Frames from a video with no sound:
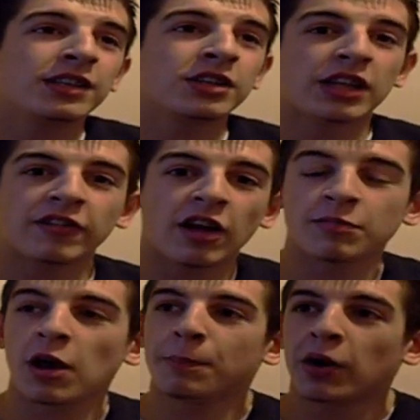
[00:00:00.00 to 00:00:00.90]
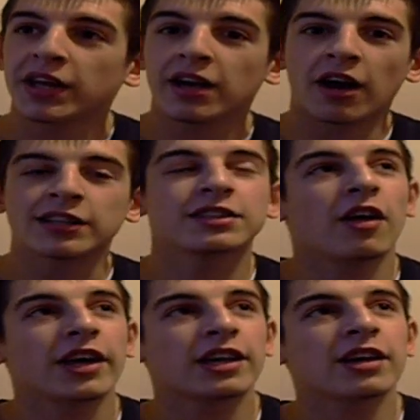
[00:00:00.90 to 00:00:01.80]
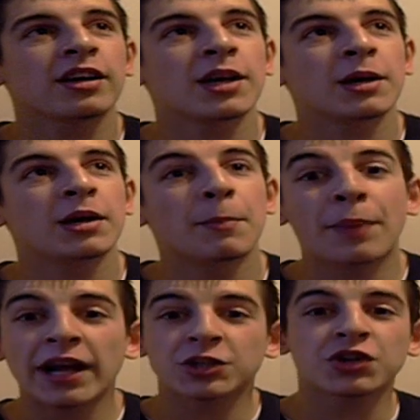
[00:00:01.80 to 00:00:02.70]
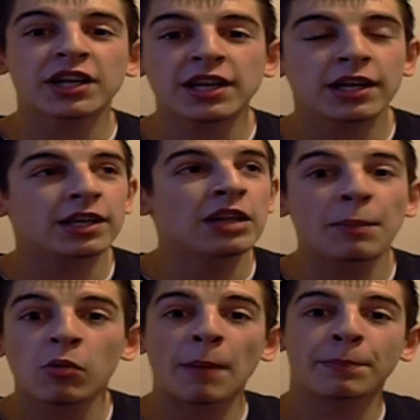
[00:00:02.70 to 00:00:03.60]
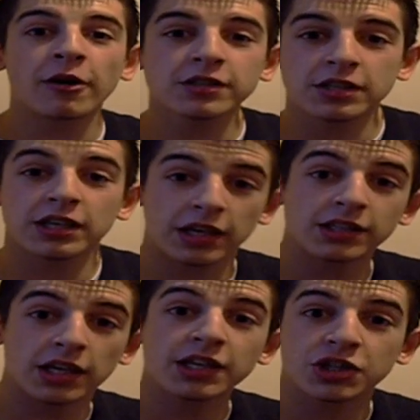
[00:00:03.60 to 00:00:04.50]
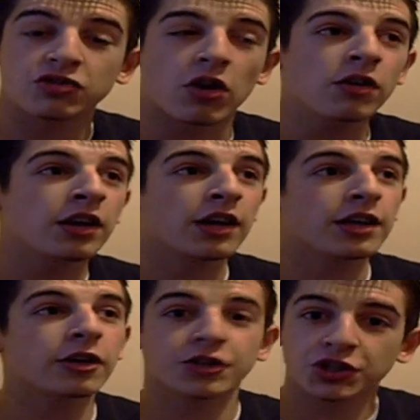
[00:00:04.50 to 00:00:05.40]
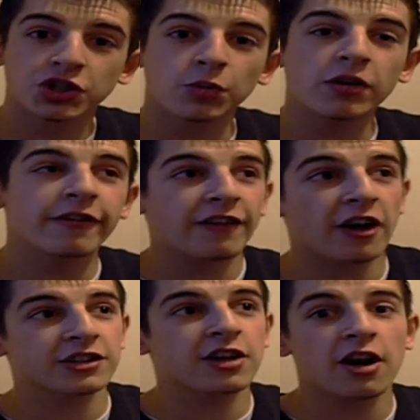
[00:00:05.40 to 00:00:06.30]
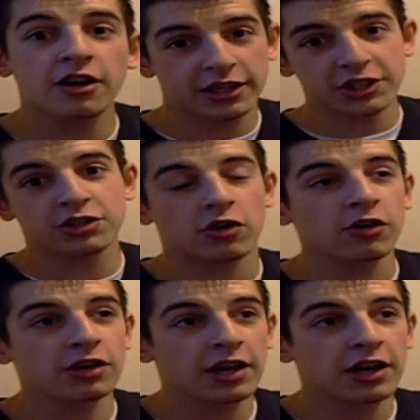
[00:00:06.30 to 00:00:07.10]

So I'd have to have my own bodyguards, like Battery, number one boss, he's strong. You got Stuart, fast car, he's strong.